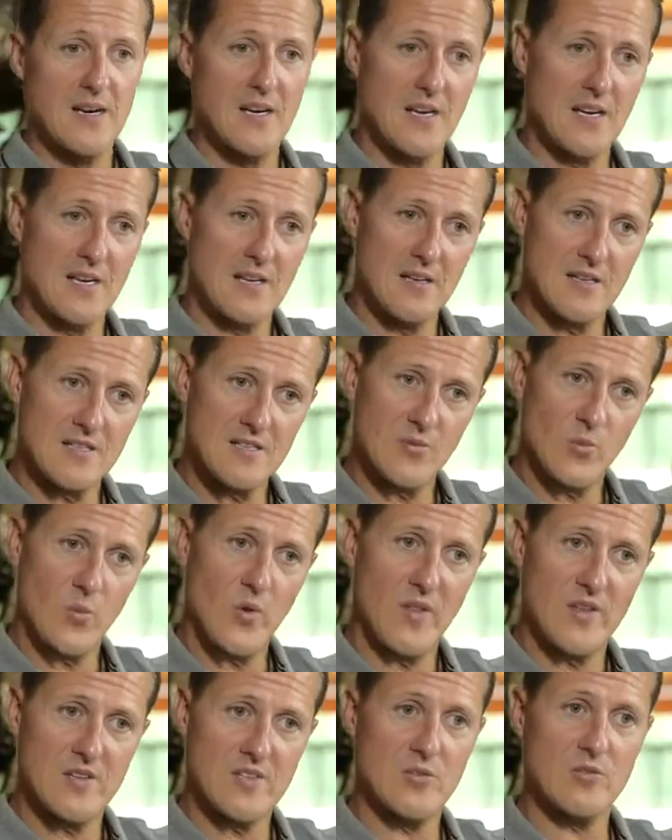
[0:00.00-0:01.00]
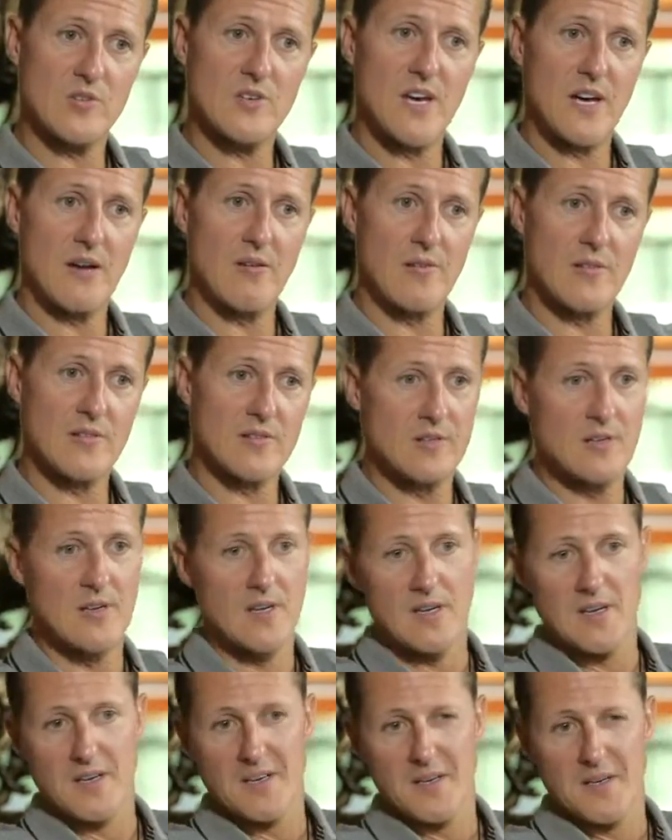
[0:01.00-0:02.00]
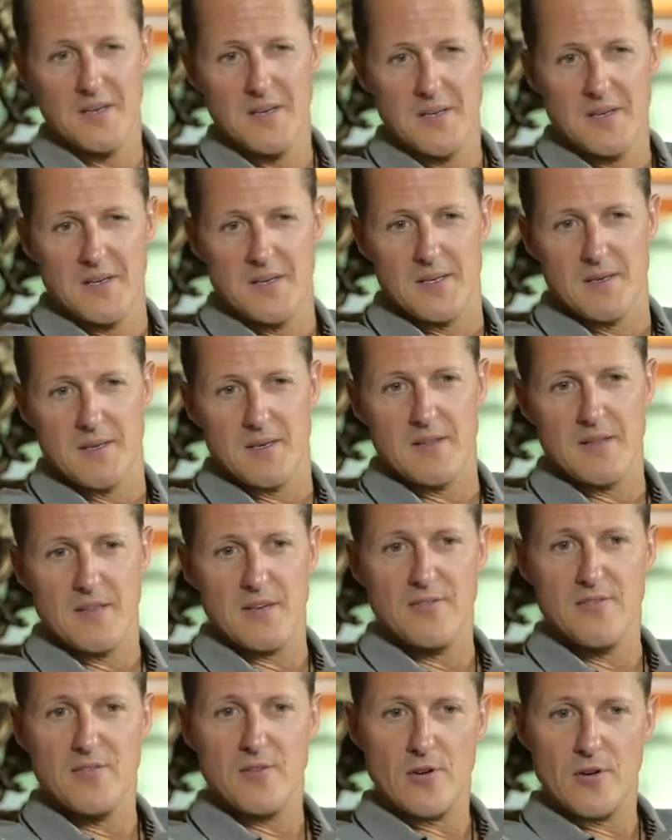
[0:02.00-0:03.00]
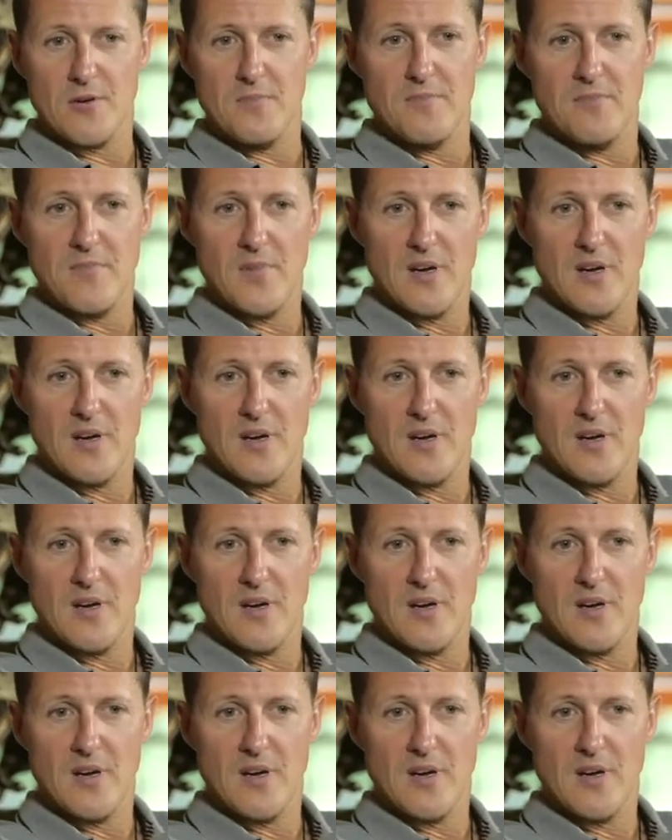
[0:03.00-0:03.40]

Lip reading: he does it with his own character. And therefore,